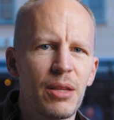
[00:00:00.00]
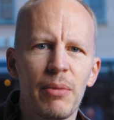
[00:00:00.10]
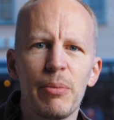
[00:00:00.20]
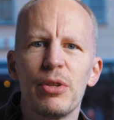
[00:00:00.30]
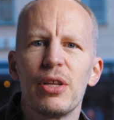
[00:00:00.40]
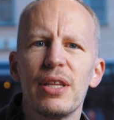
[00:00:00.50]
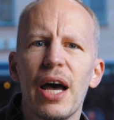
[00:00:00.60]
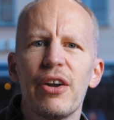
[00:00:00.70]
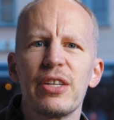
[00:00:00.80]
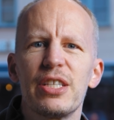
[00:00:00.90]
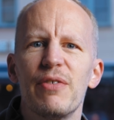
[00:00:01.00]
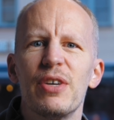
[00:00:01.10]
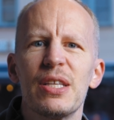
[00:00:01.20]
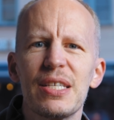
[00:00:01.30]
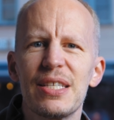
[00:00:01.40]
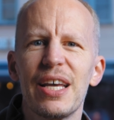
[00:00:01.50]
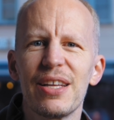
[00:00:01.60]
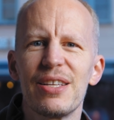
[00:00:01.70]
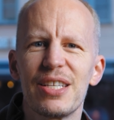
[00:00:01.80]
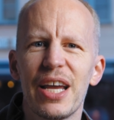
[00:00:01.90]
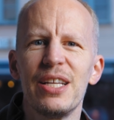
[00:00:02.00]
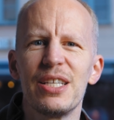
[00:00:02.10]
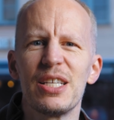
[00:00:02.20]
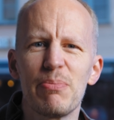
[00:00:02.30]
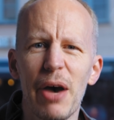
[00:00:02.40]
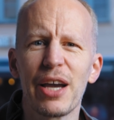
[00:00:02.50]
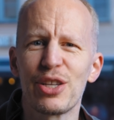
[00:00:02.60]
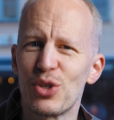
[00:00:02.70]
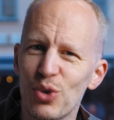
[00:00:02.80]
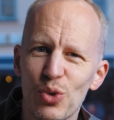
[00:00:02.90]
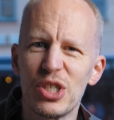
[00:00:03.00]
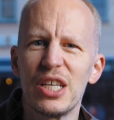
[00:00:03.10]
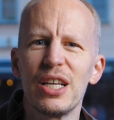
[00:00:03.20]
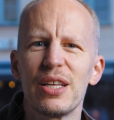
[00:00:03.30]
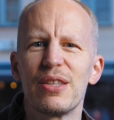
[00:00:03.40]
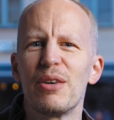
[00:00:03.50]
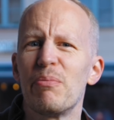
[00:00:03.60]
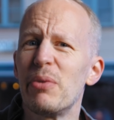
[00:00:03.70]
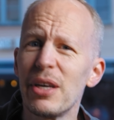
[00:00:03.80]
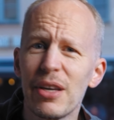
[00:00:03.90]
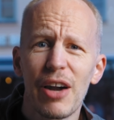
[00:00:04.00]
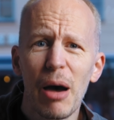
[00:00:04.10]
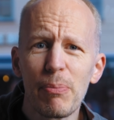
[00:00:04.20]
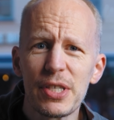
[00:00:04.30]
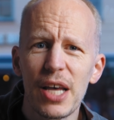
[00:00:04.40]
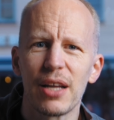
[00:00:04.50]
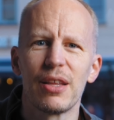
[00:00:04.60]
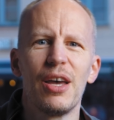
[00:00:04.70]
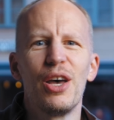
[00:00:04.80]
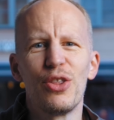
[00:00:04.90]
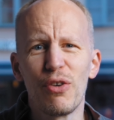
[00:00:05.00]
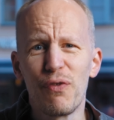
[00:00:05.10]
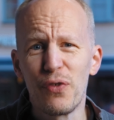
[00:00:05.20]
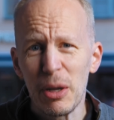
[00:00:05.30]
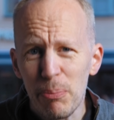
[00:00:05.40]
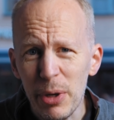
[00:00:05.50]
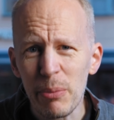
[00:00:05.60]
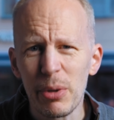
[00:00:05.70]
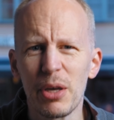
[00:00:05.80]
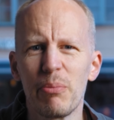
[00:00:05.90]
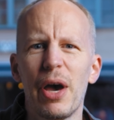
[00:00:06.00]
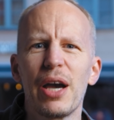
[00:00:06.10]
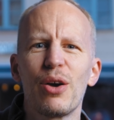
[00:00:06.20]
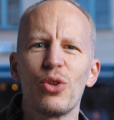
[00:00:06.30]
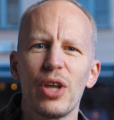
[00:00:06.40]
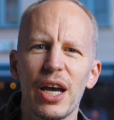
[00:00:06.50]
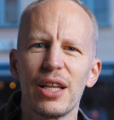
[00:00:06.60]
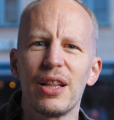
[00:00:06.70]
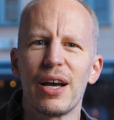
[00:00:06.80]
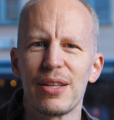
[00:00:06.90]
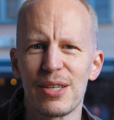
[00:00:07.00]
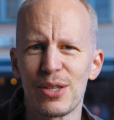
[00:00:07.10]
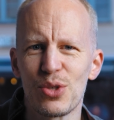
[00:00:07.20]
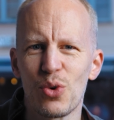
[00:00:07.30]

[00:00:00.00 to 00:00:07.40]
maybe the narrative instead changes back to utility, bigger upside, the flipping being back on the headlines and so